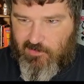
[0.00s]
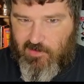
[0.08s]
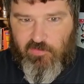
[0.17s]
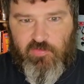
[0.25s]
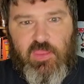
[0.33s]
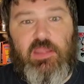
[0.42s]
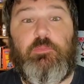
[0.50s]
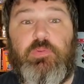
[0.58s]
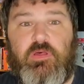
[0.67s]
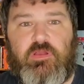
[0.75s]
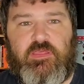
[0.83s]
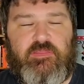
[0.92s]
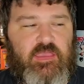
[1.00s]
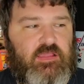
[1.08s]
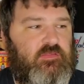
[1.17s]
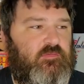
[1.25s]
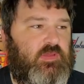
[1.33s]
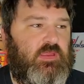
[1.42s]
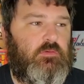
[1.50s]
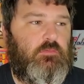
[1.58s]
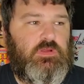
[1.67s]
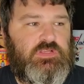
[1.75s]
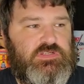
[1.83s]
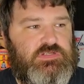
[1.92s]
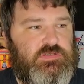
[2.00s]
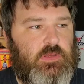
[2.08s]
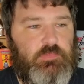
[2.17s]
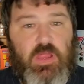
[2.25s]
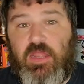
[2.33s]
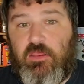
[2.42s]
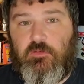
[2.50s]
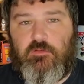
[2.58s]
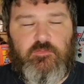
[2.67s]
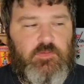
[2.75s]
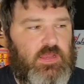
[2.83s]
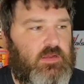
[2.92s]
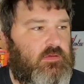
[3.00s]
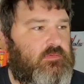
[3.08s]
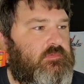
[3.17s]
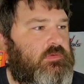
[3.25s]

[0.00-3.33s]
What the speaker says: and then abilities activate, which I'm not a huge fan of.